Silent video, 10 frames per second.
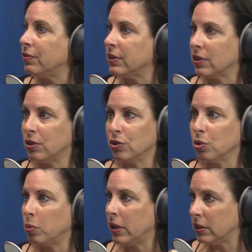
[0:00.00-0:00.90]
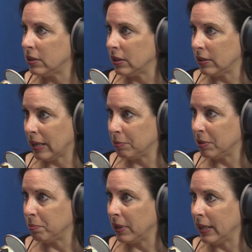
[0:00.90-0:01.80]
physicals or wellness exams
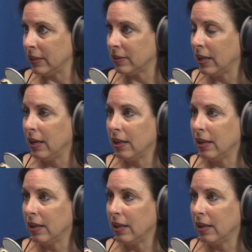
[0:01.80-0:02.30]
in place,